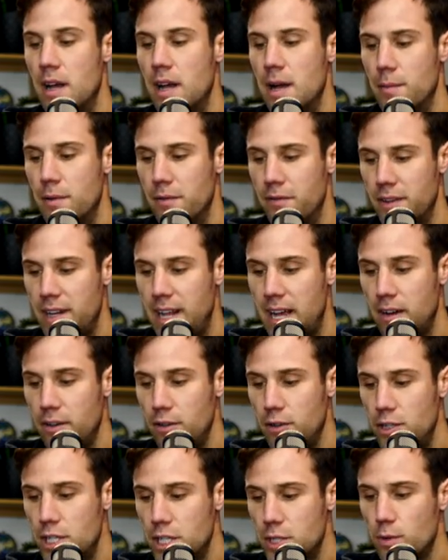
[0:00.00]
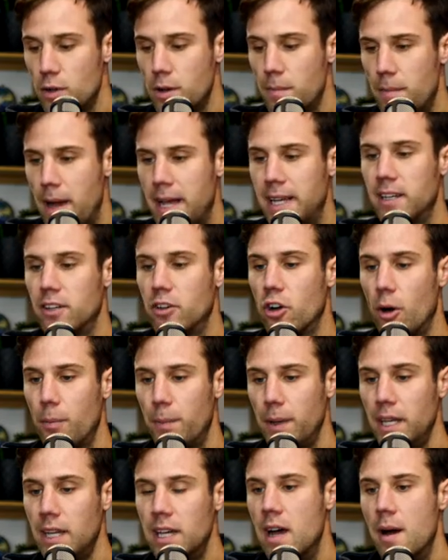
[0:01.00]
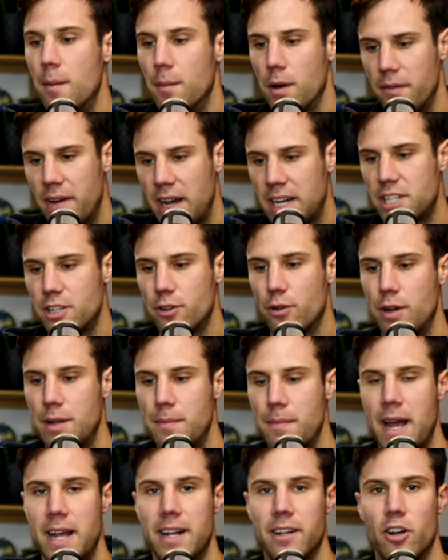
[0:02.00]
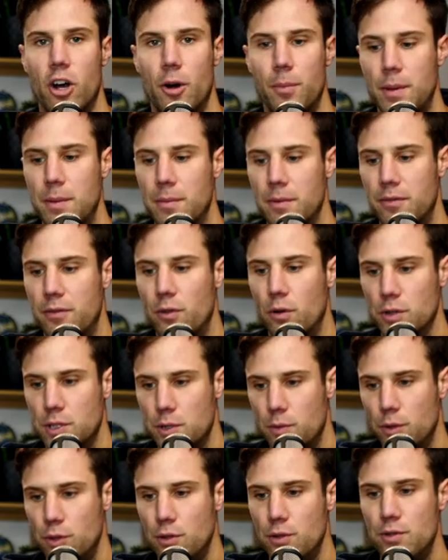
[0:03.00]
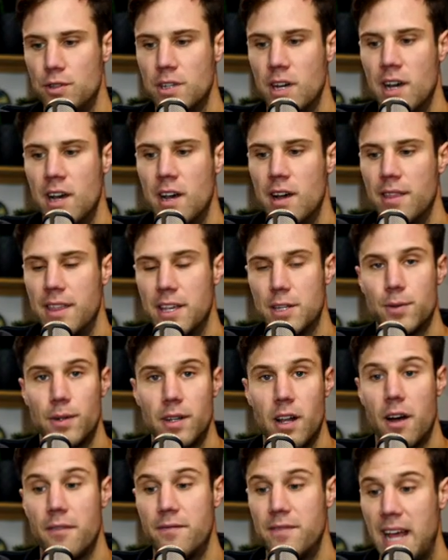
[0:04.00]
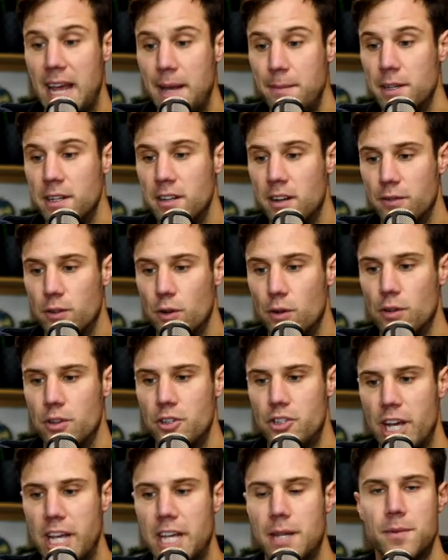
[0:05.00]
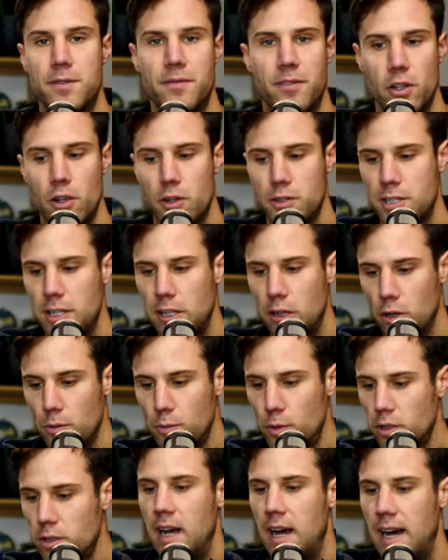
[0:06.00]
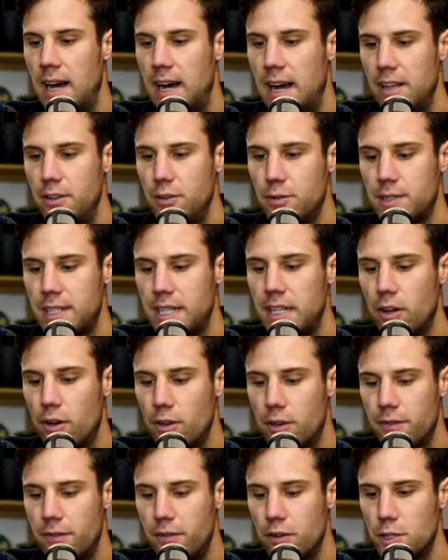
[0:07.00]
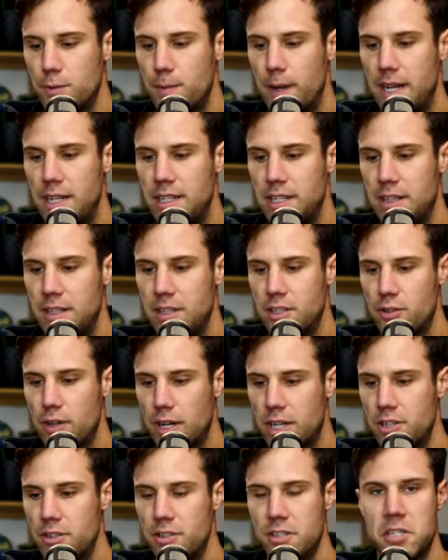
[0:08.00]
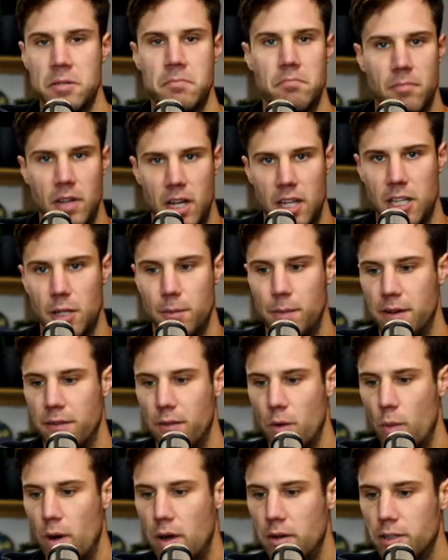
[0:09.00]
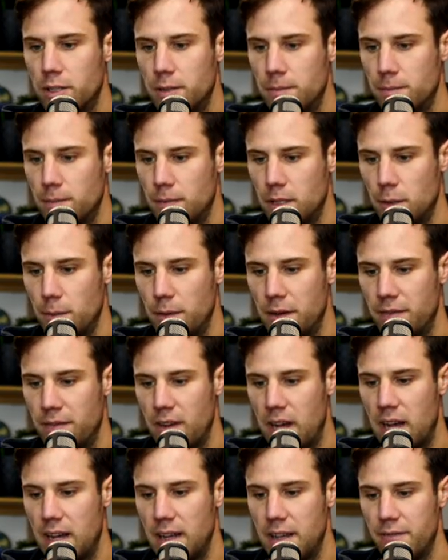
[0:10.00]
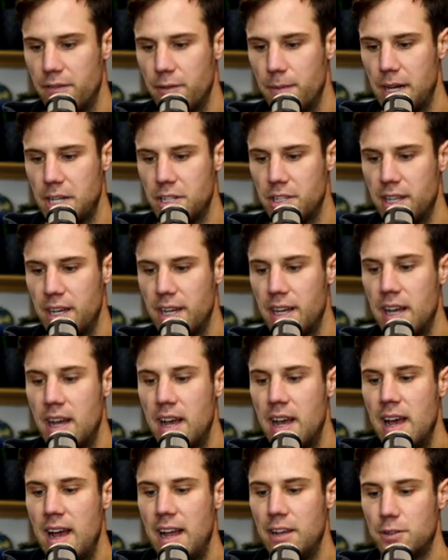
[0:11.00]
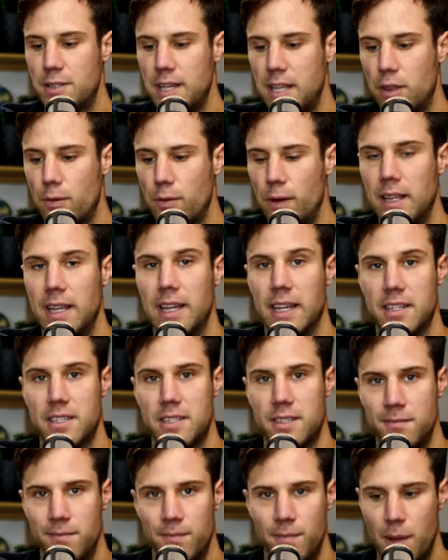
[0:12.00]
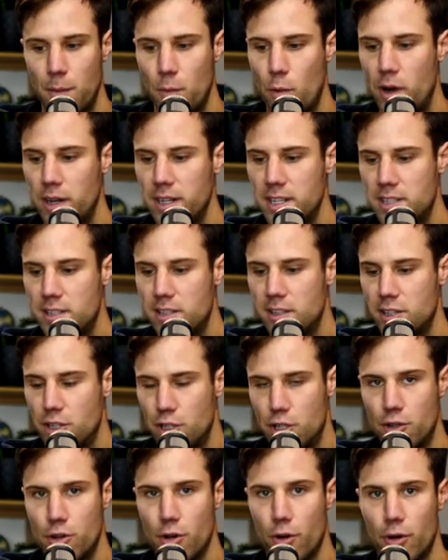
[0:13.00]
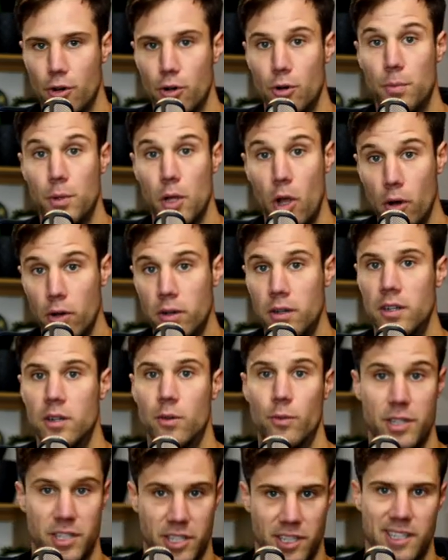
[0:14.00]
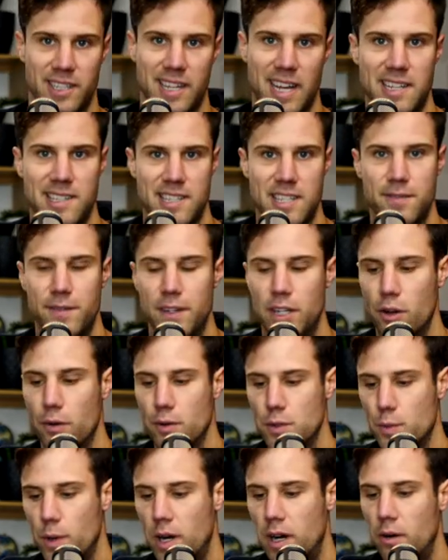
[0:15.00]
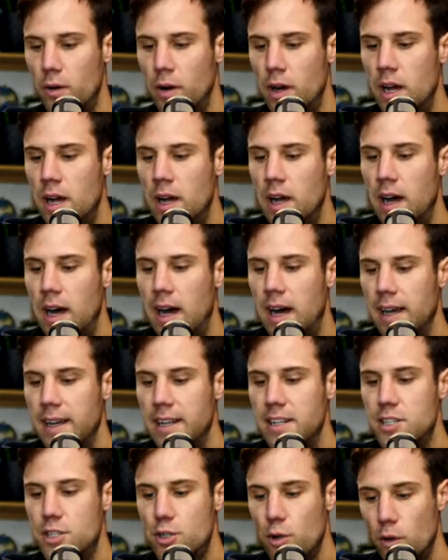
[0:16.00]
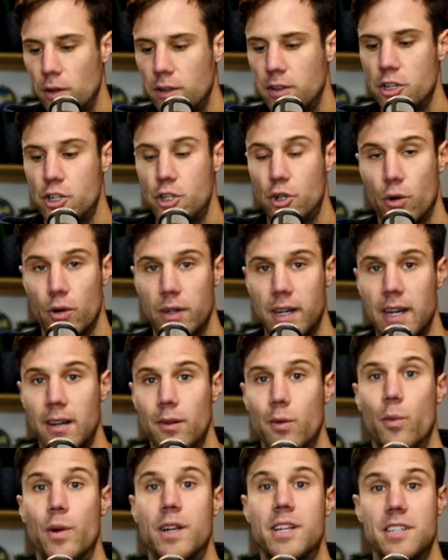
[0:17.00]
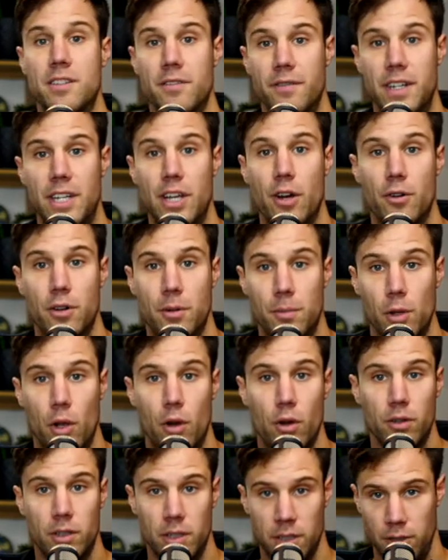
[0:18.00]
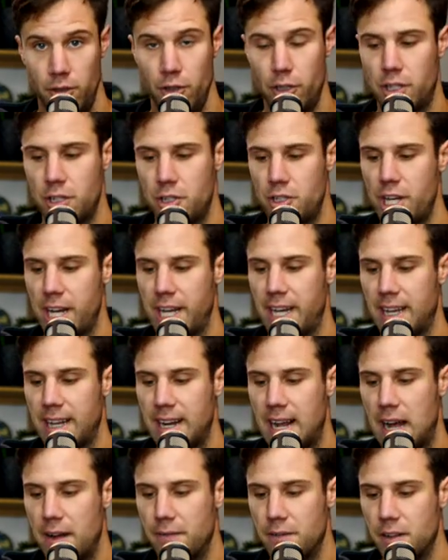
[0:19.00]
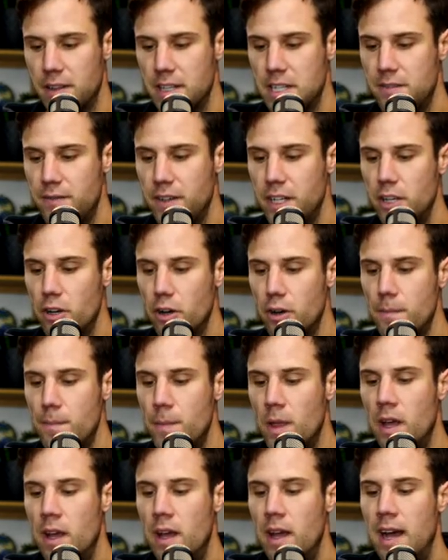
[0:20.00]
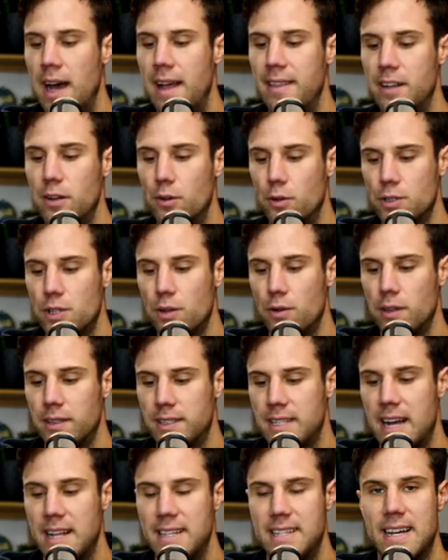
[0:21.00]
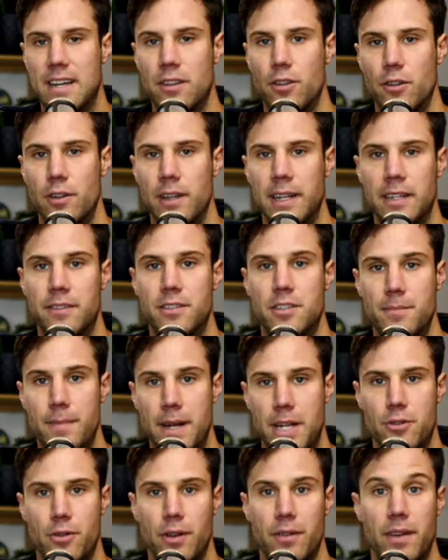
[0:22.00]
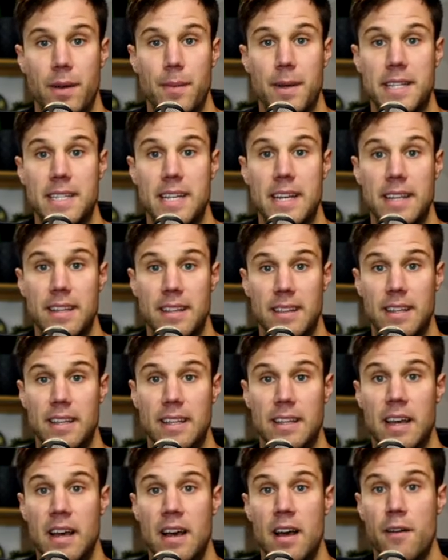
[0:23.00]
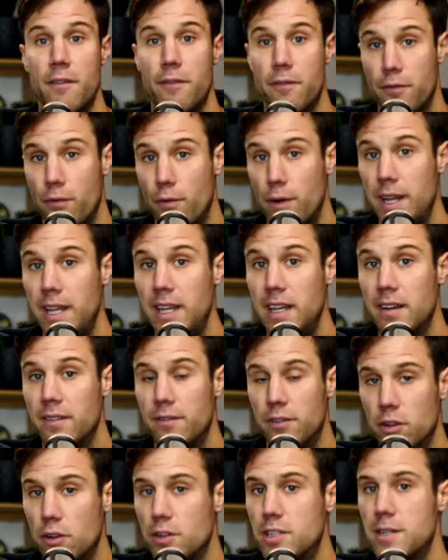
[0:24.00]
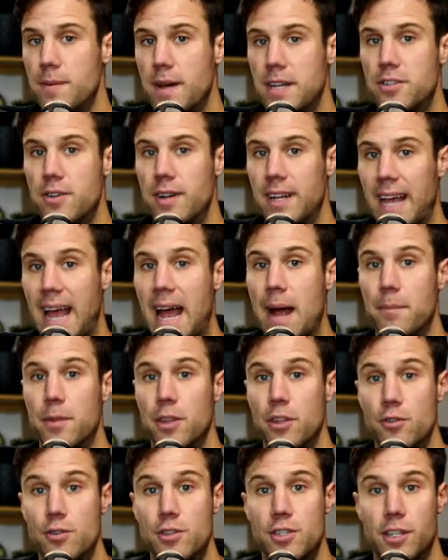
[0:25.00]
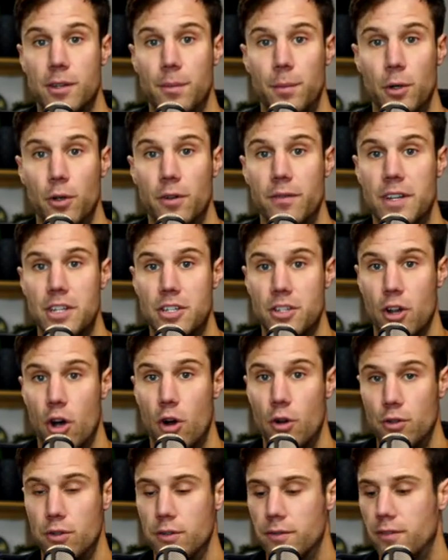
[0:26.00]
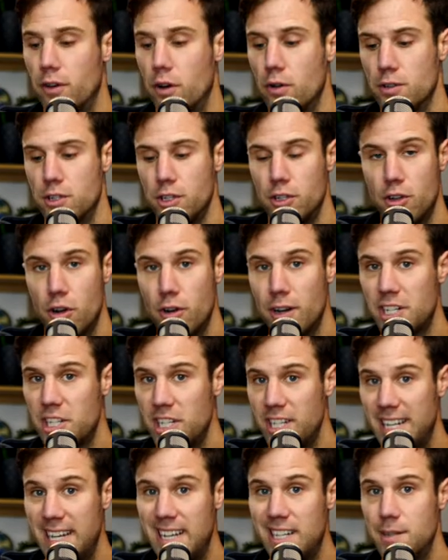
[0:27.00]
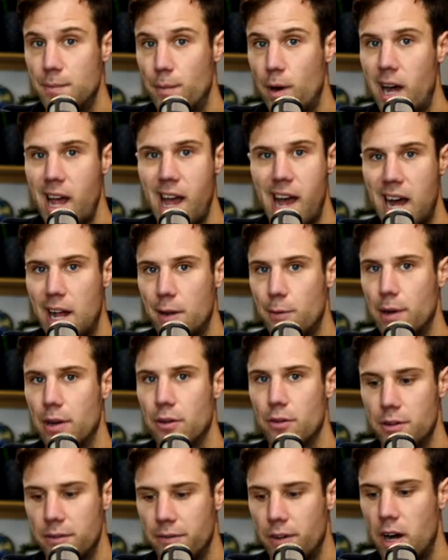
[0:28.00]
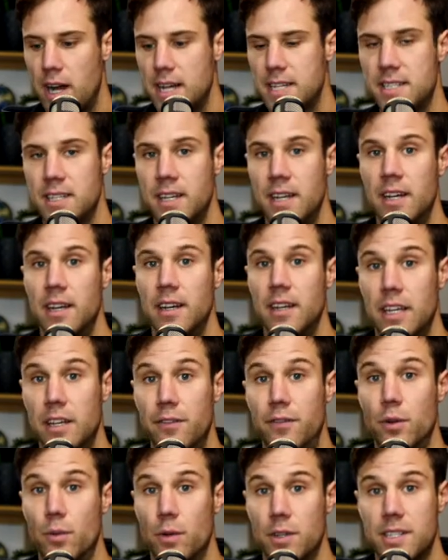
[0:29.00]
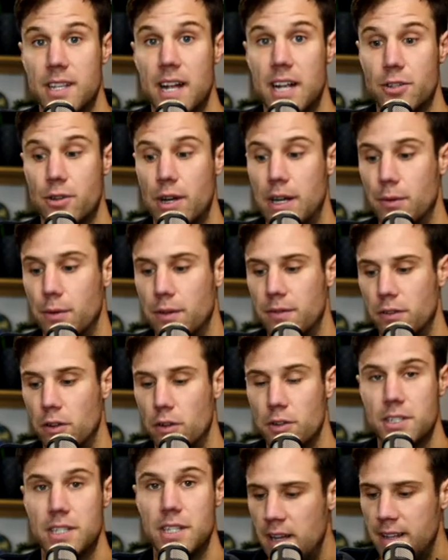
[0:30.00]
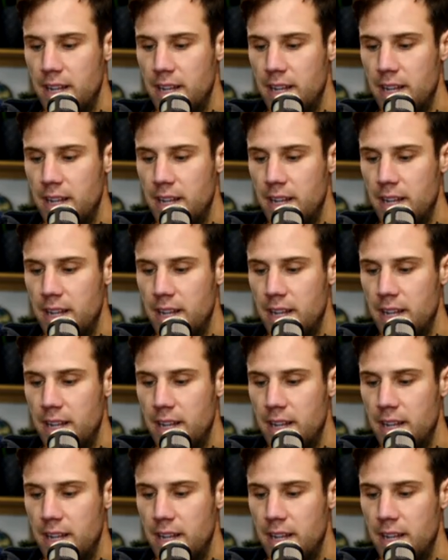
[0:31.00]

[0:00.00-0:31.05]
But for now, you just want to make a copy, but I've actually already made a copy before. So we'll use this one. I've named it and I've called it Jacob's Velocity Logbook. And you'll see on the first page in the instructions, a little bit of a welcome, a little bit of information there. And you'll see three links. Number one is to the tutorial blog, which contains this video as well. Installing the shortcut, which is a video and a blog you can check out after this video. And then also a download link to Metric VBT, the free velocity-based training app that uses computer vision on your phone. So you don't actually need to buy hardware or a device if you want to start training with velocity.